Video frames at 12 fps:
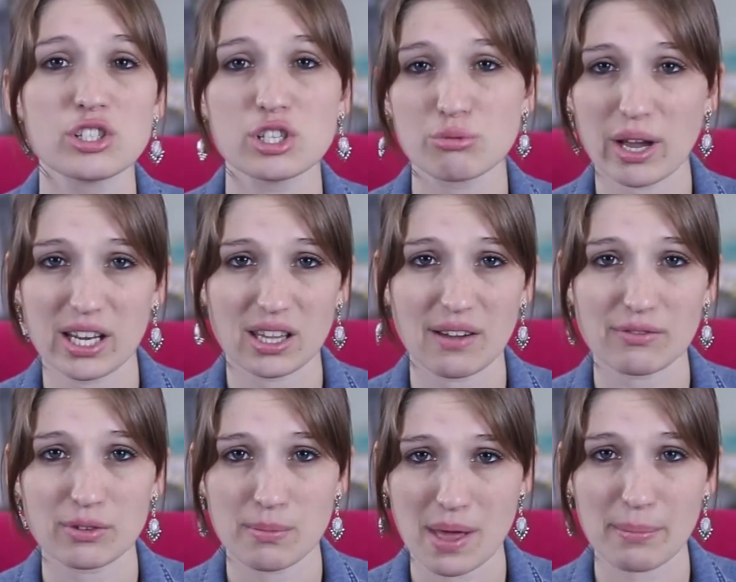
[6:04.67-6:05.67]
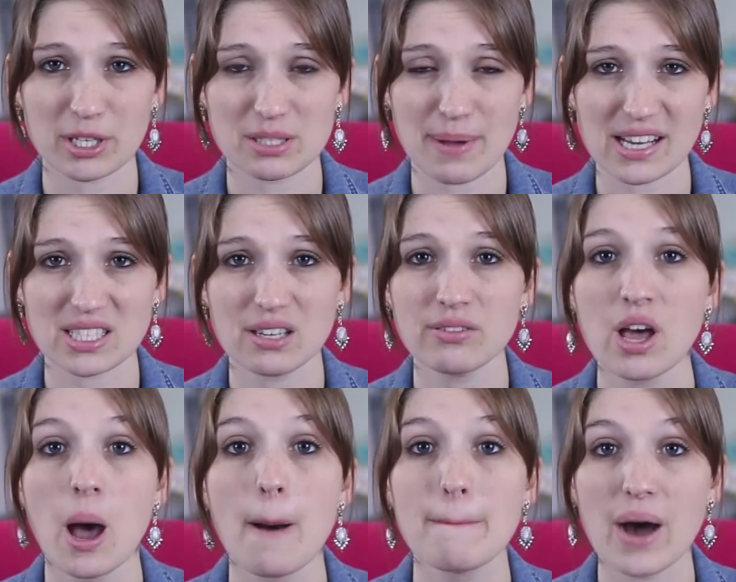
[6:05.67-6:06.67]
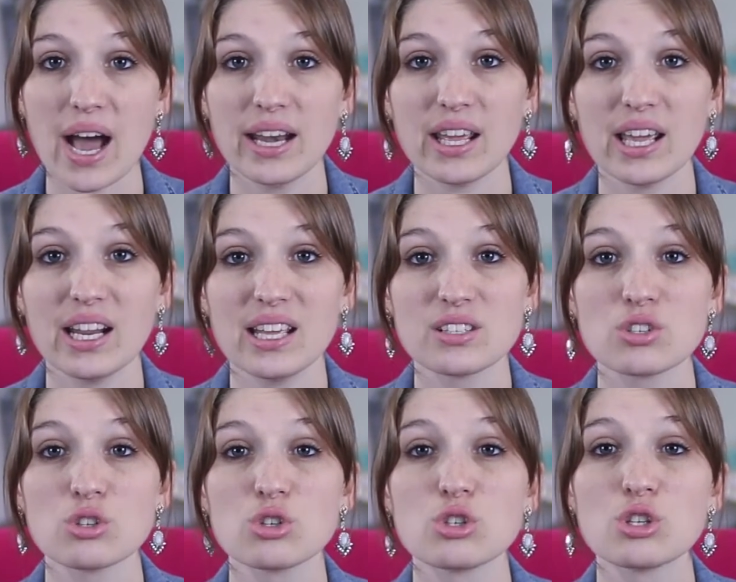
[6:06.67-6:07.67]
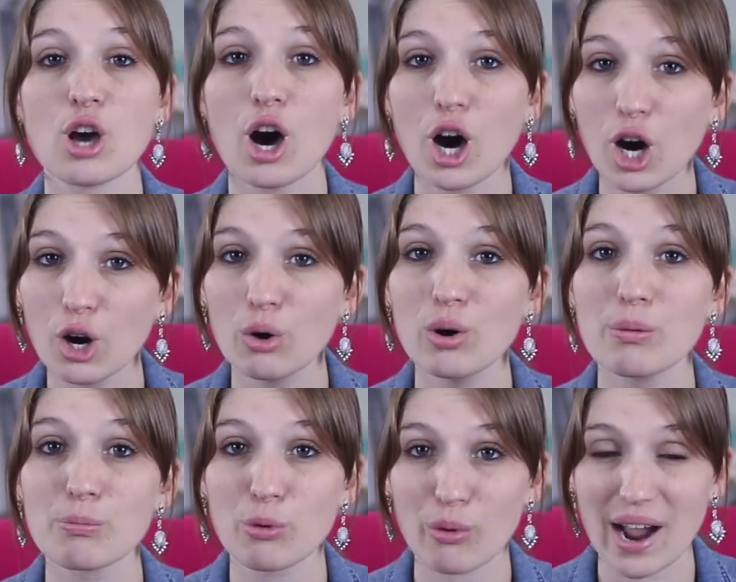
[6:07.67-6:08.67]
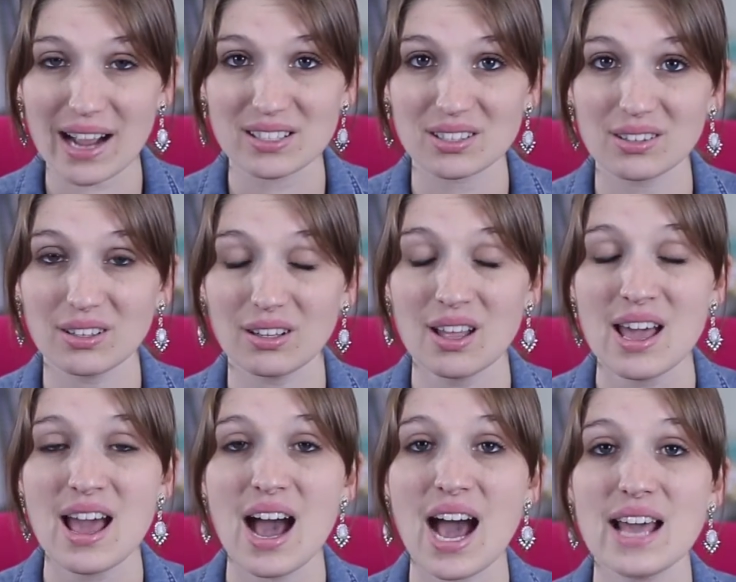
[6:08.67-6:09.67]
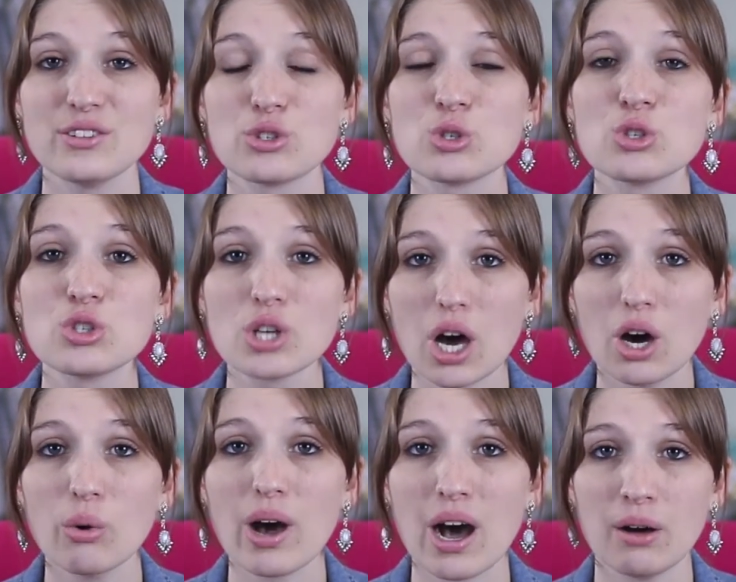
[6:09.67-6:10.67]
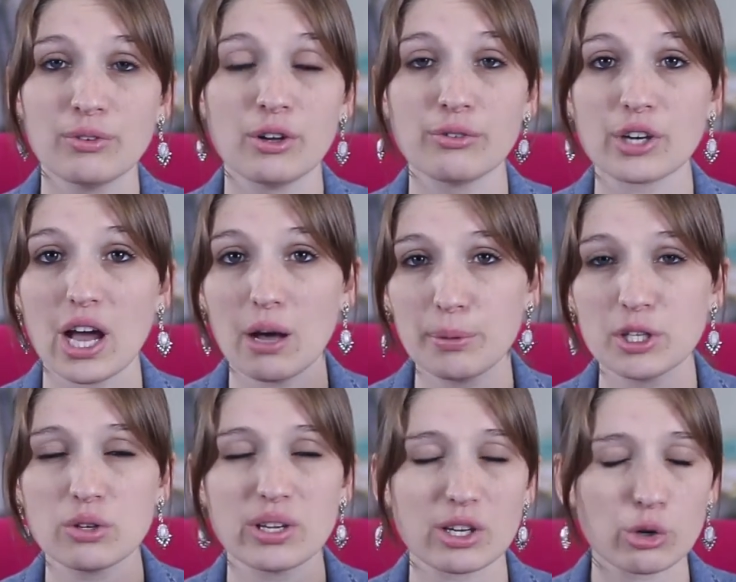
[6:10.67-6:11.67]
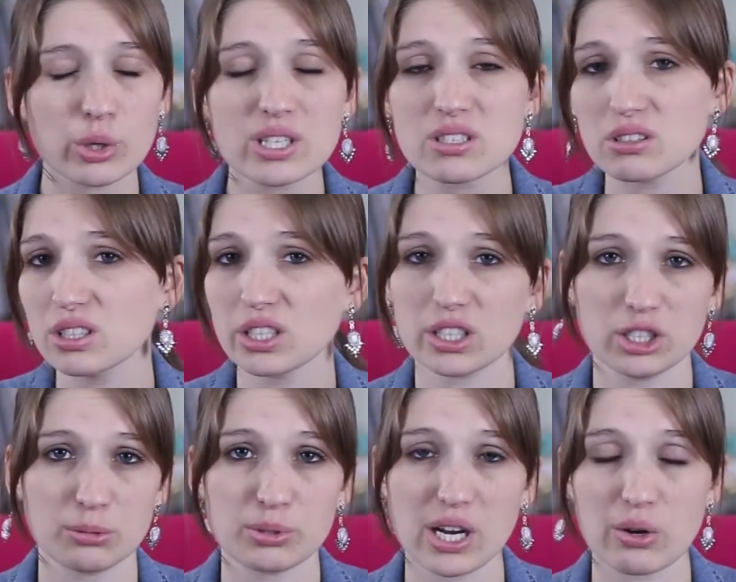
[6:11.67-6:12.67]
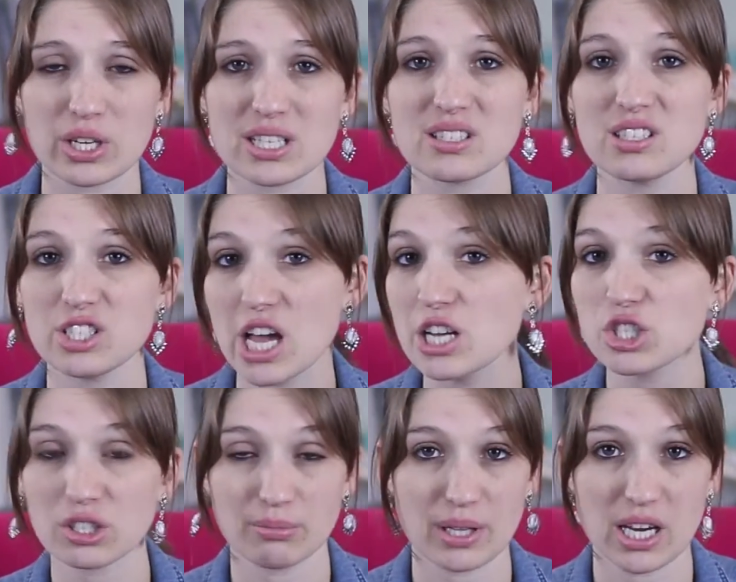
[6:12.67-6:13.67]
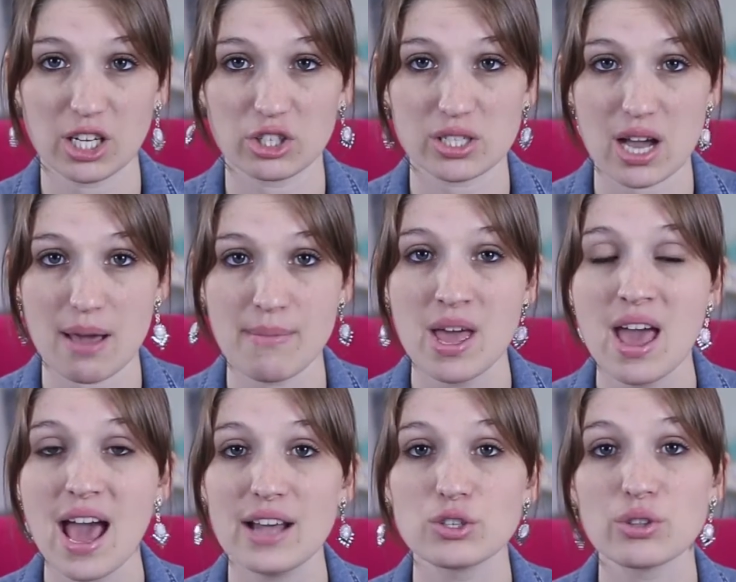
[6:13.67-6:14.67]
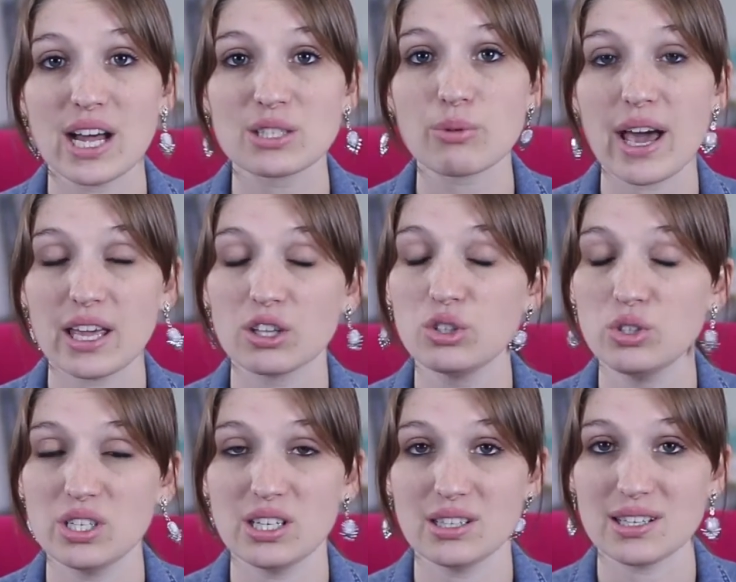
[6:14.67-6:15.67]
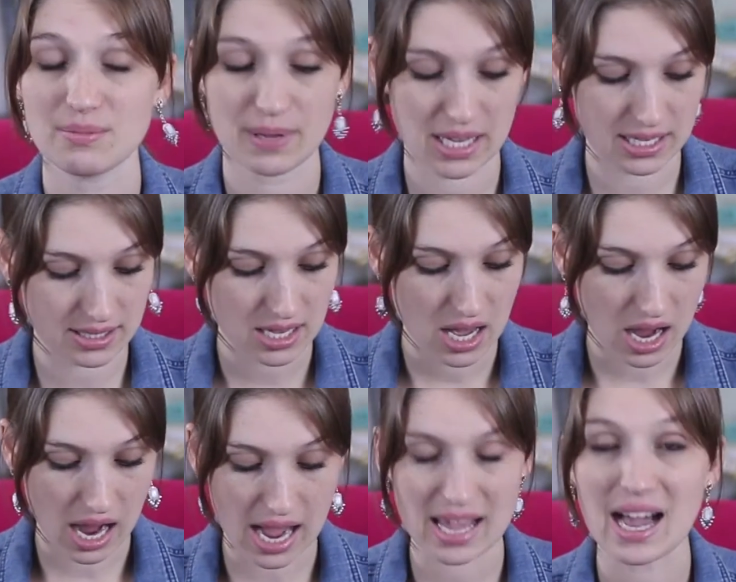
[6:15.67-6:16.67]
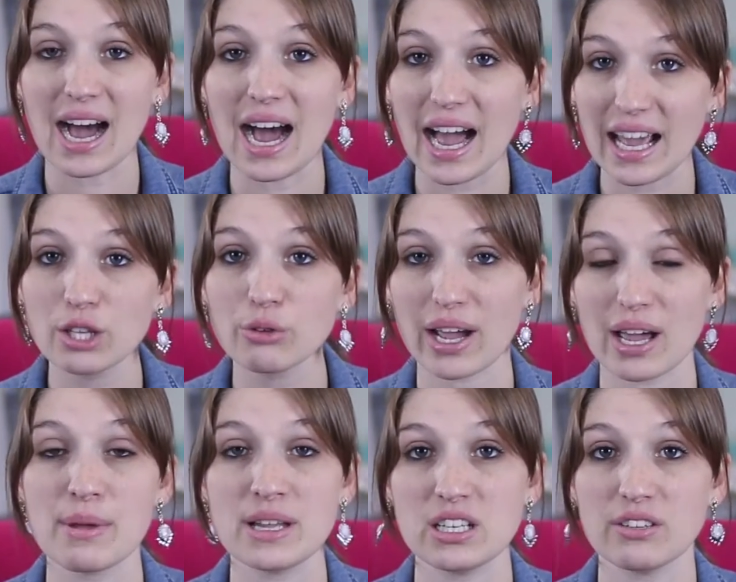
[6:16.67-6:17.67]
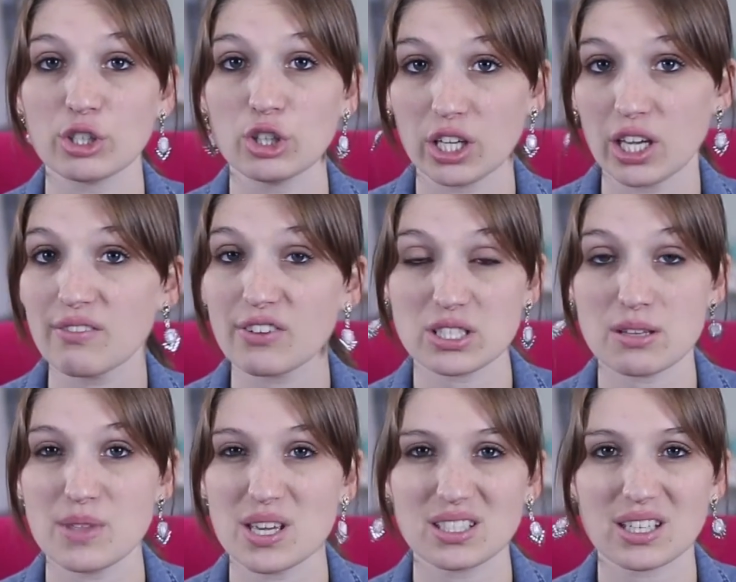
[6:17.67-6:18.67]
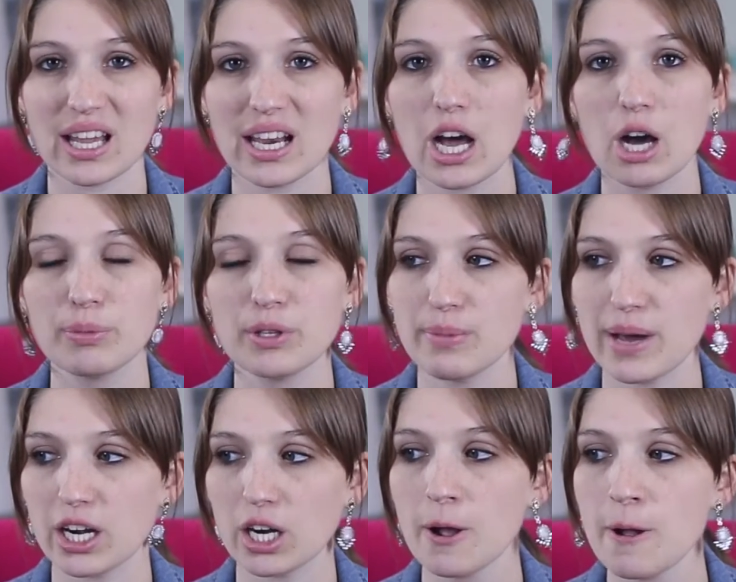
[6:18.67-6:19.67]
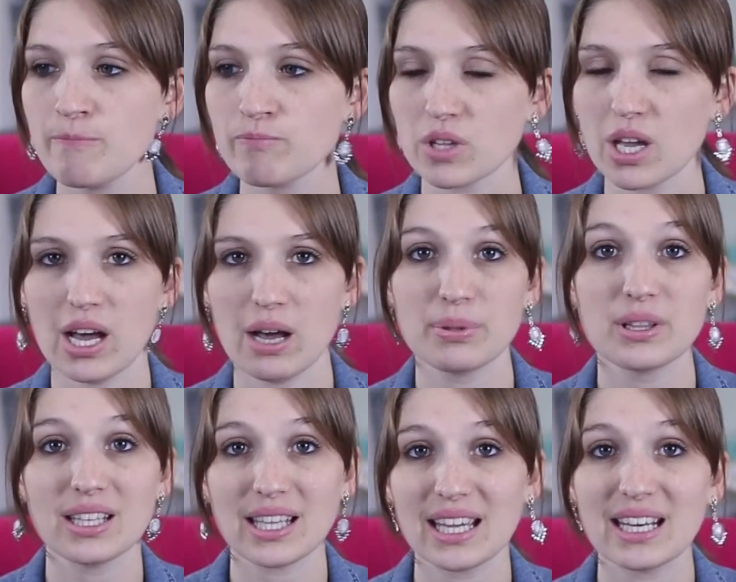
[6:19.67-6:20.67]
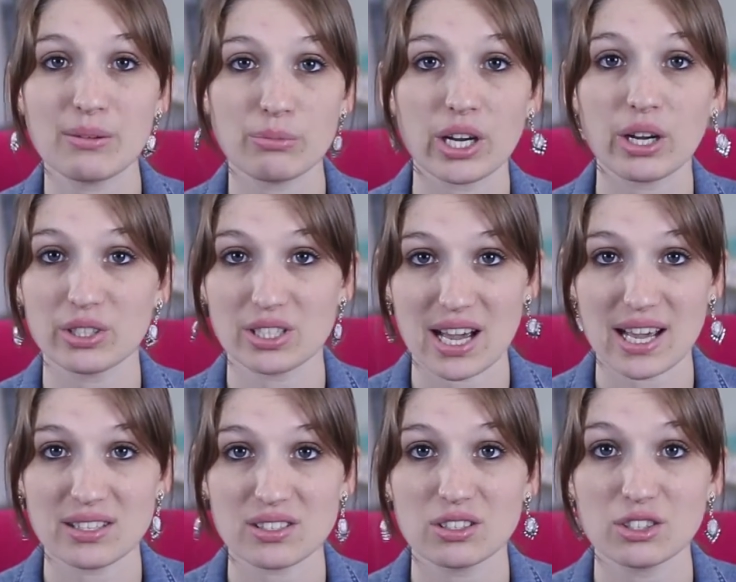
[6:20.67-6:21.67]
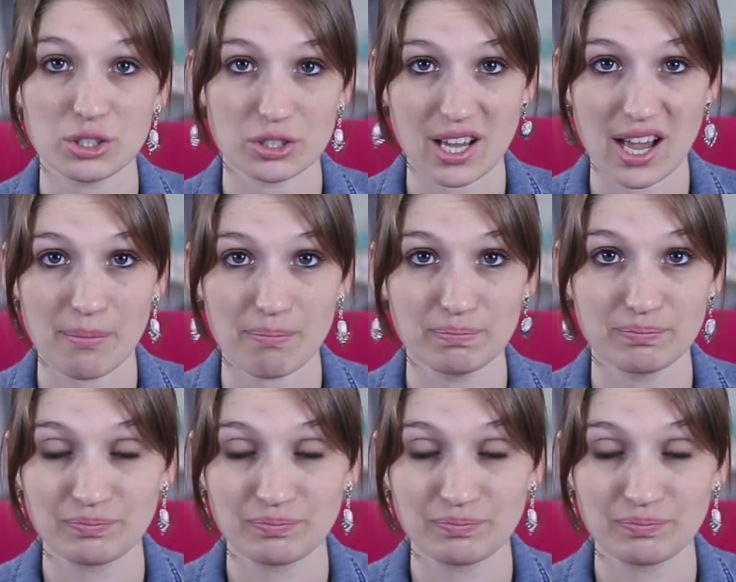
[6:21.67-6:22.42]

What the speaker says: She's writing that from that perspective, but it is so practical and so helpful for helping you get crystal clear in your priorities and intentionally planning your time. And so that's why I included it in this, because I highly recommend it if you're looking for something to kind of help you better plan and prioritize your time.